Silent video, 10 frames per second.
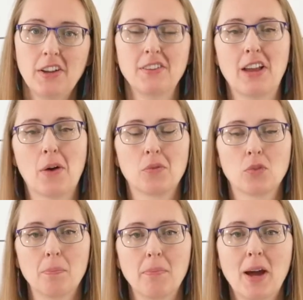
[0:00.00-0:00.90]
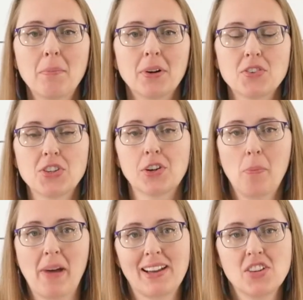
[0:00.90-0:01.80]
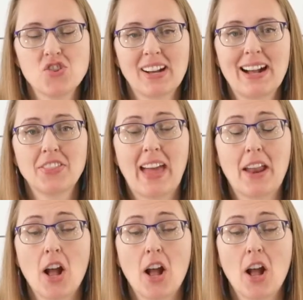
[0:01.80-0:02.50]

Now remember to go back and check out that